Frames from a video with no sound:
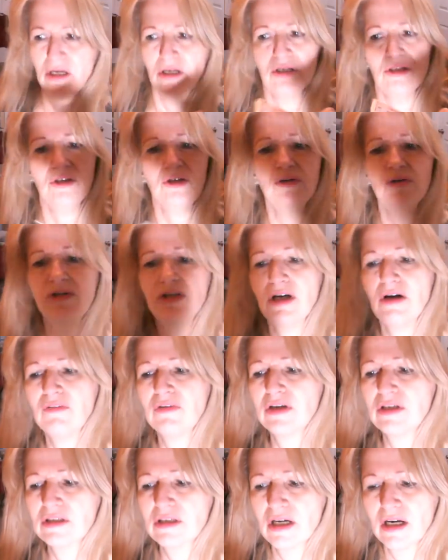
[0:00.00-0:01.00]
Two
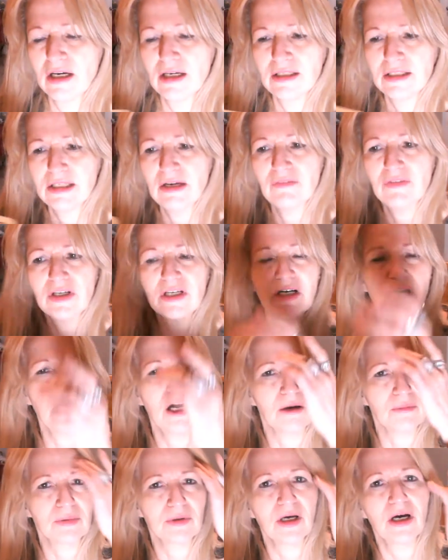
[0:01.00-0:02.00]
sevens, 7 of
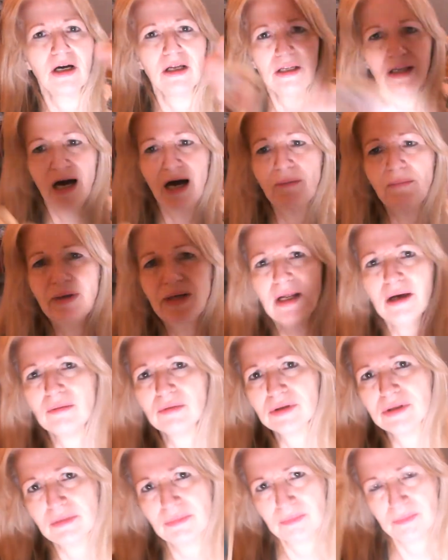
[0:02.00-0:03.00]
Cups, not being able
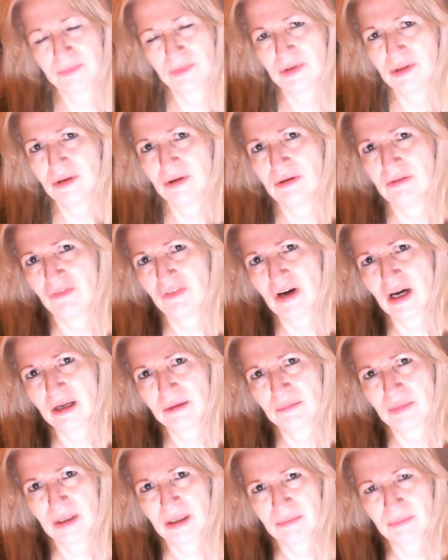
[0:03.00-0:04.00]
to defend,
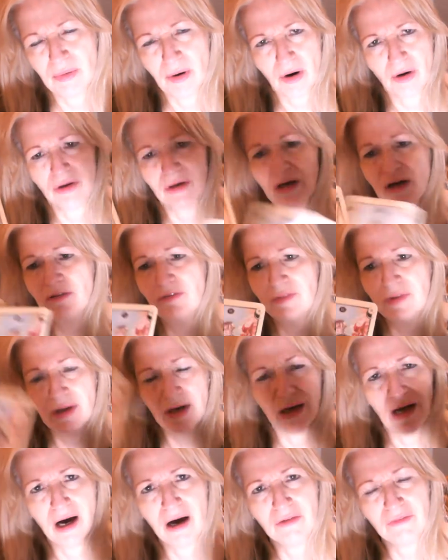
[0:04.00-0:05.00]
being part of
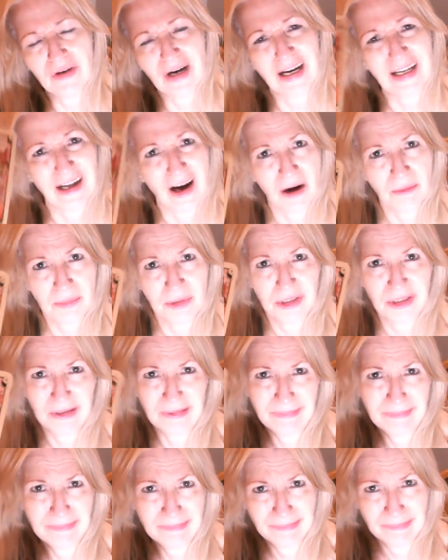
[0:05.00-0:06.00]
an
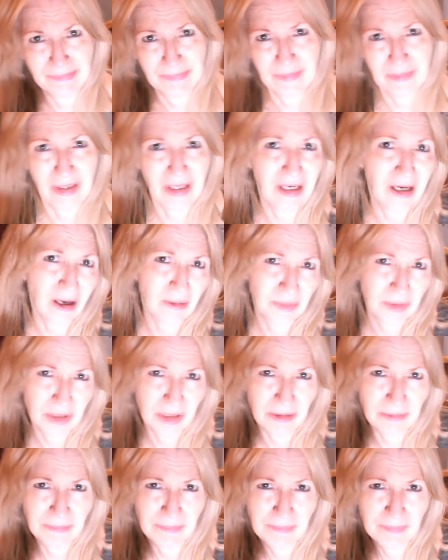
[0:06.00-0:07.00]
option, an
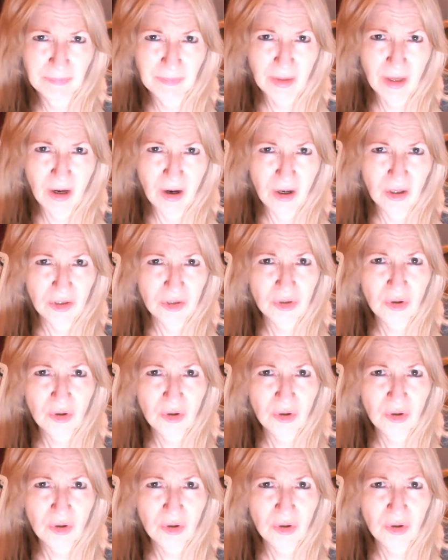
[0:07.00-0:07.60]
option. So